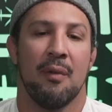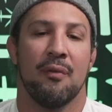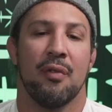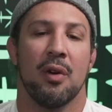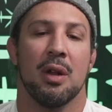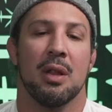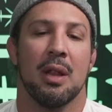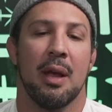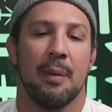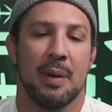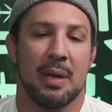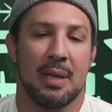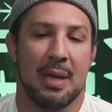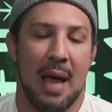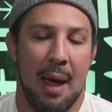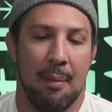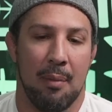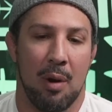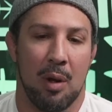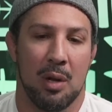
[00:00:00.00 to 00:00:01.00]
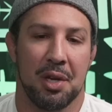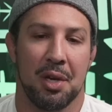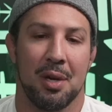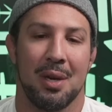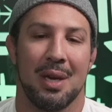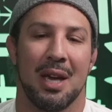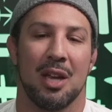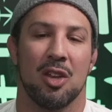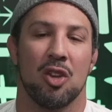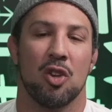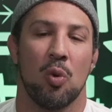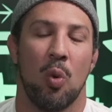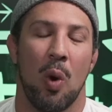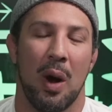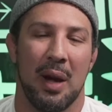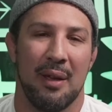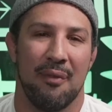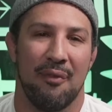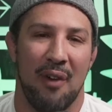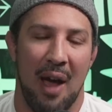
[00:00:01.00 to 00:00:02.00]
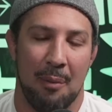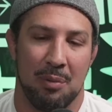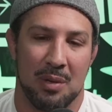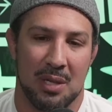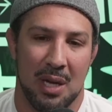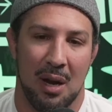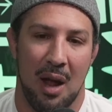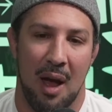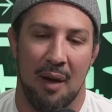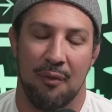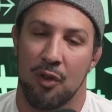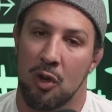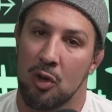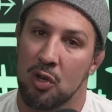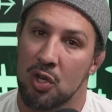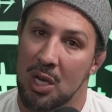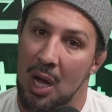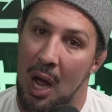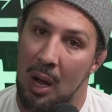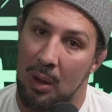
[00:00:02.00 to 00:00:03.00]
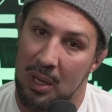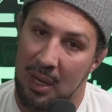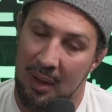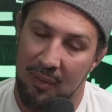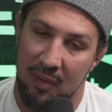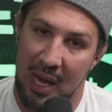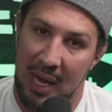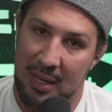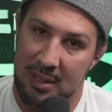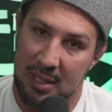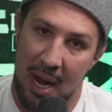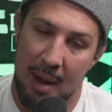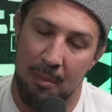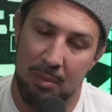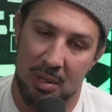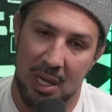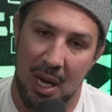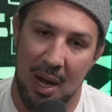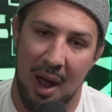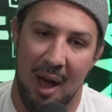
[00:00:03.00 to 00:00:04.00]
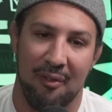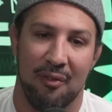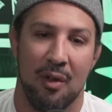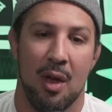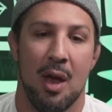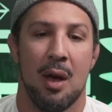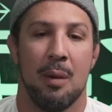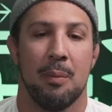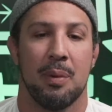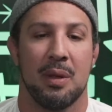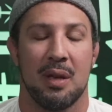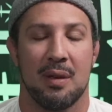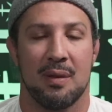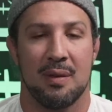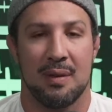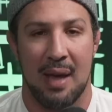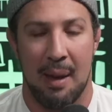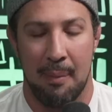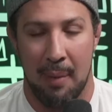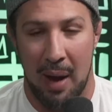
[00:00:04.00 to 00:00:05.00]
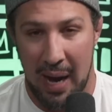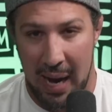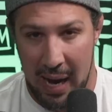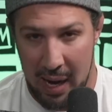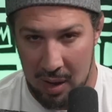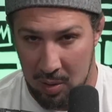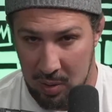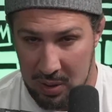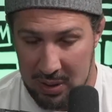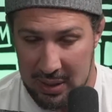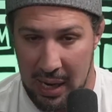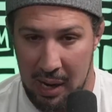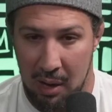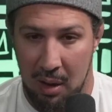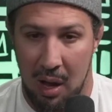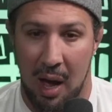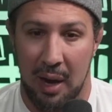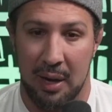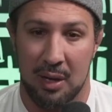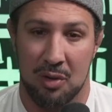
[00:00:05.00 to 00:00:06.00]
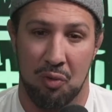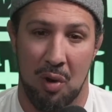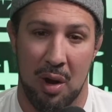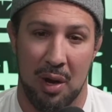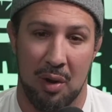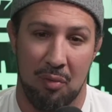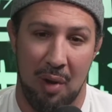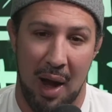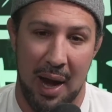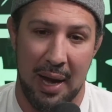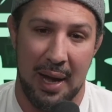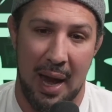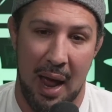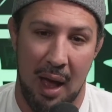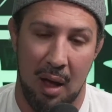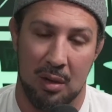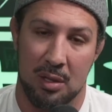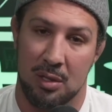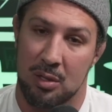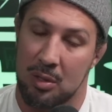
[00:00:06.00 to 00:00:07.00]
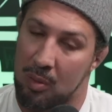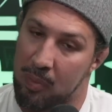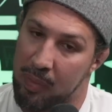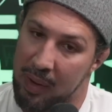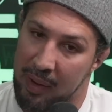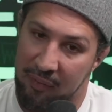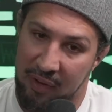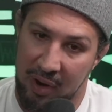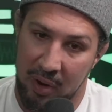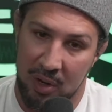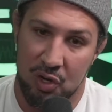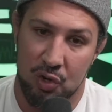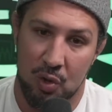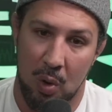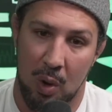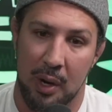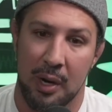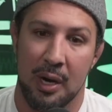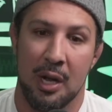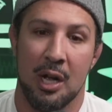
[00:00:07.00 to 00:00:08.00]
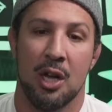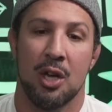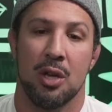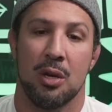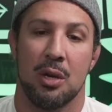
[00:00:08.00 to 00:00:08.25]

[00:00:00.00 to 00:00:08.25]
For a limited time only, you can get 25% off. Usually, I only give you guys 10% off, but this semi annual sale Onnit's running right now. It's going to be very short.